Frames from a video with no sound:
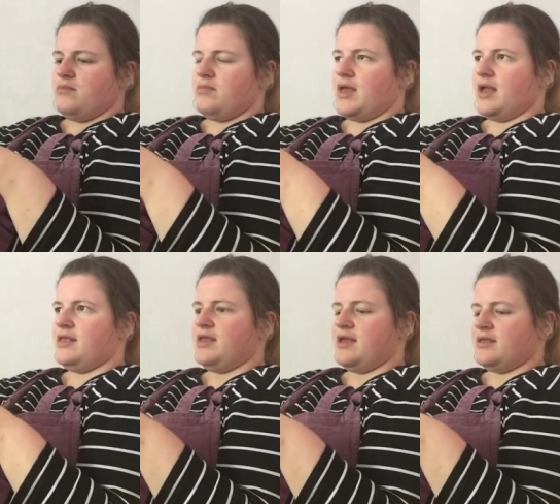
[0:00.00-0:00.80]
like a
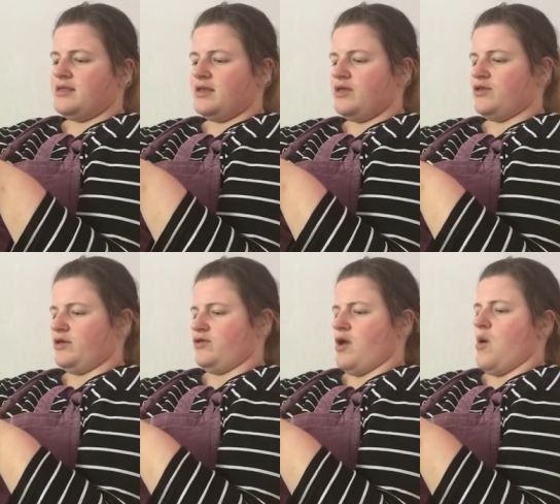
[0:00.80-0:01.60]
knitting and
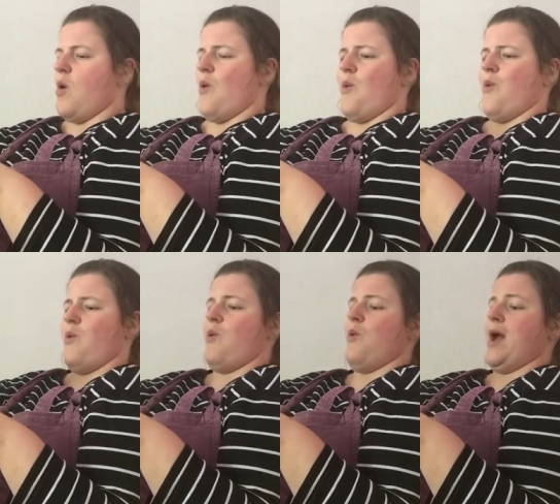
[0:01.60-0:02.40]
stitching show
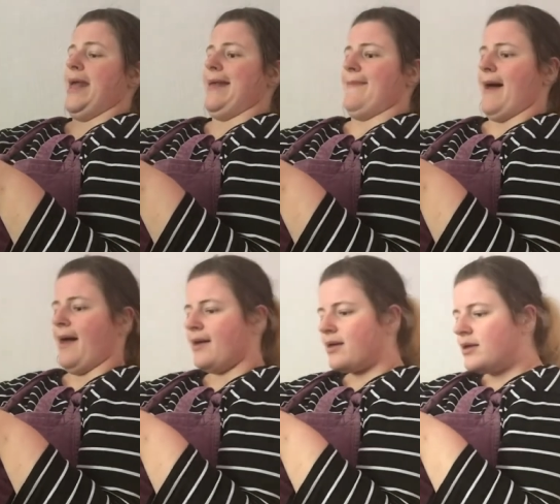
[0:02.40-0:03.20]
way
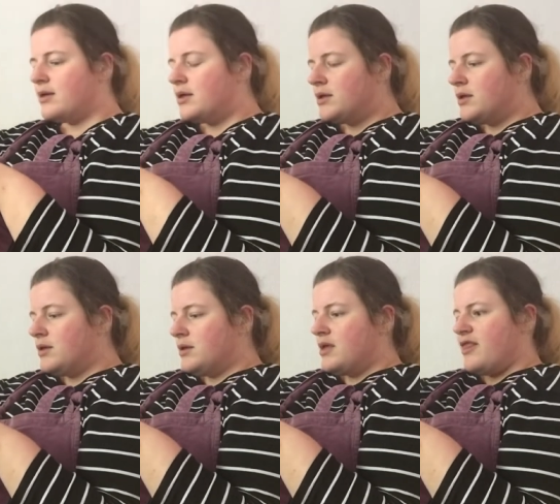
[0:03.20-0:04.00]
back.
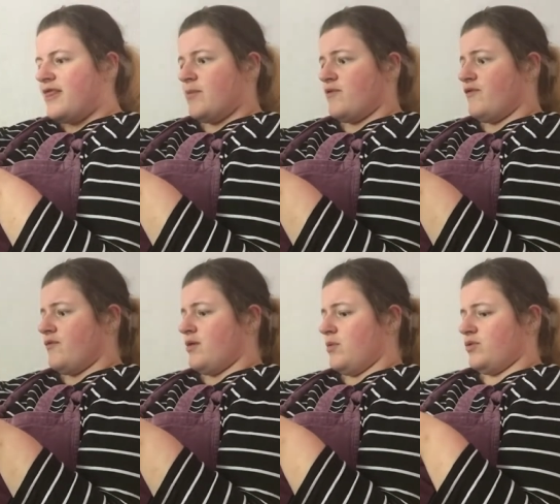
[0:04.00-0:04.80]
I think
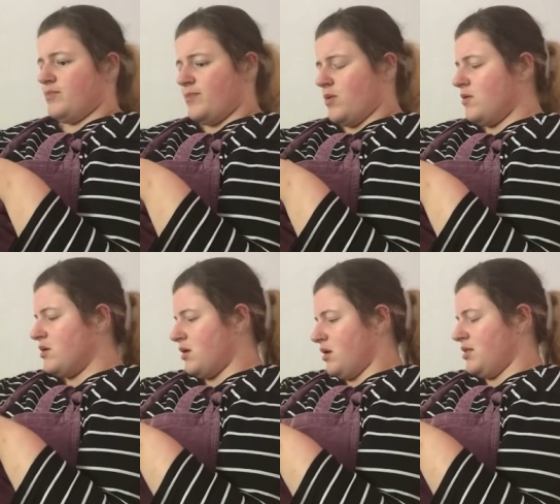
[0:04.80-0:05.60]
before I watched
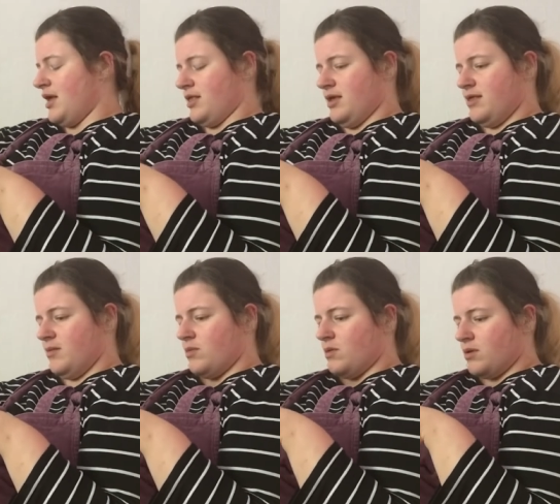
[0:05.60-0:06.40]
podcast, no,
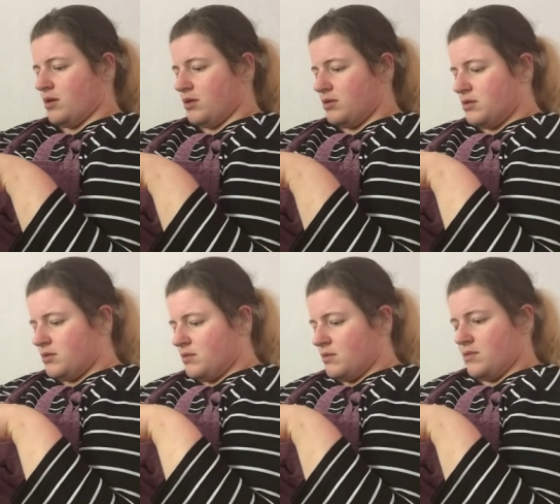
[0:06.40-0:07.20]
knitting
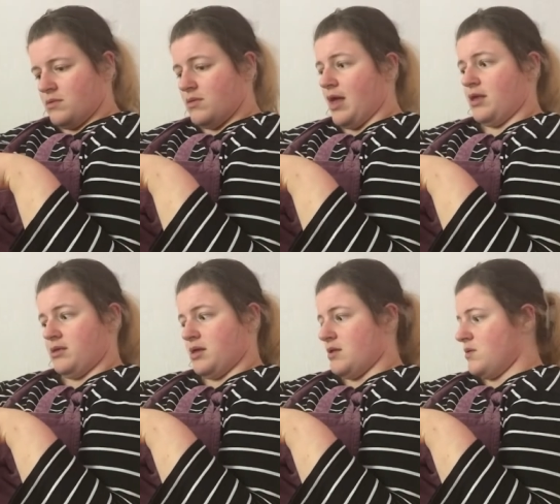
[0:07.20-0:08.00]
podcast. Well,
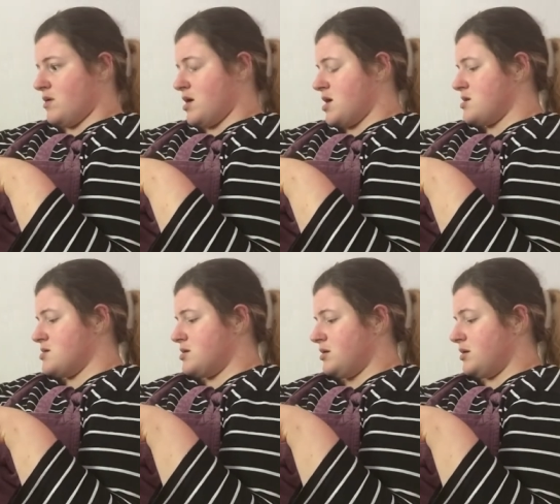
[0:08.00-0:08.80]
that's a all day.
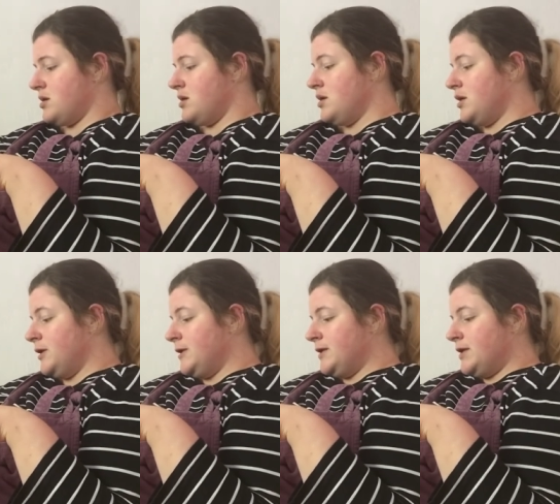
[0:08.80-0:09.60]

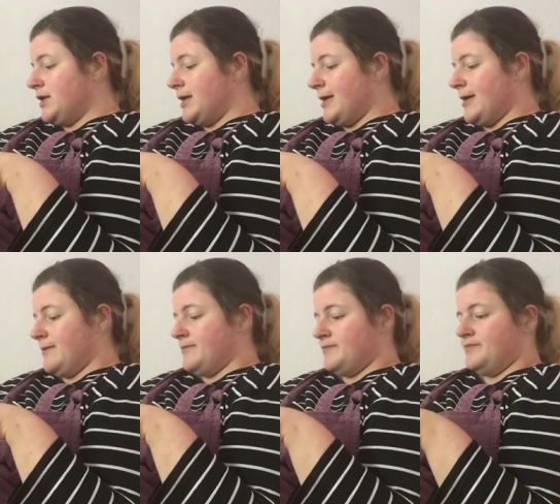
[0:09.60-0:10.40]

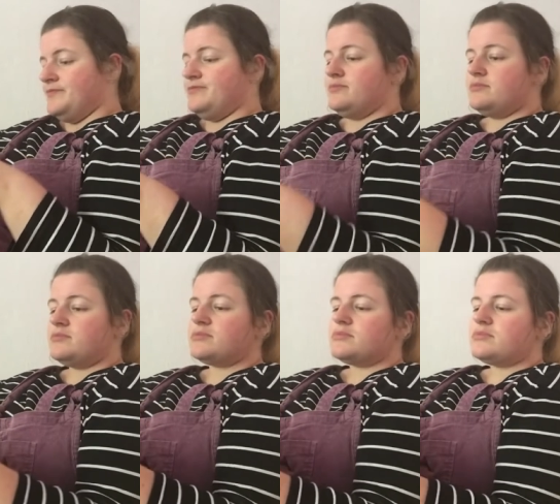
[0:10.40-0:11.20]
Um,
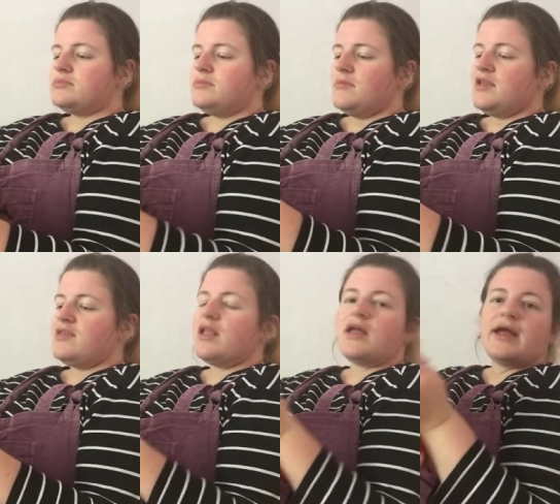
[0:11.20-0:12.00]
and
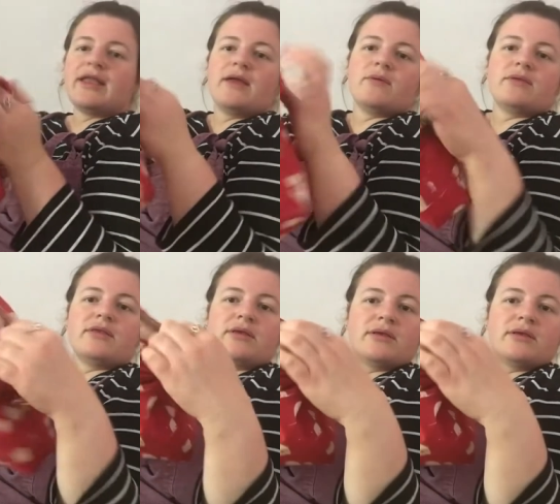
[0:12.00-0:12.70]
the lining was